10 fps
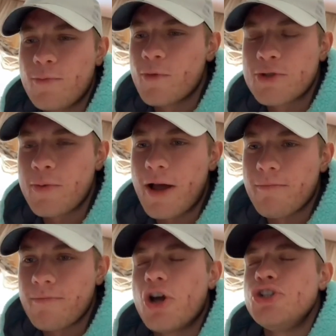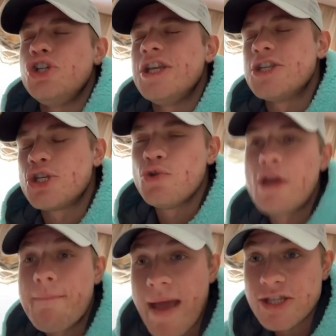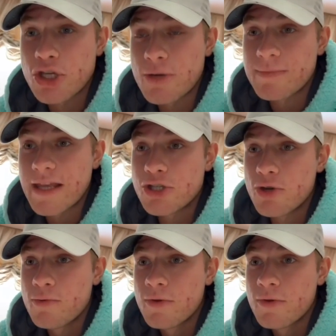What's the problem? Oh, Jesus. You didn't message him, did you?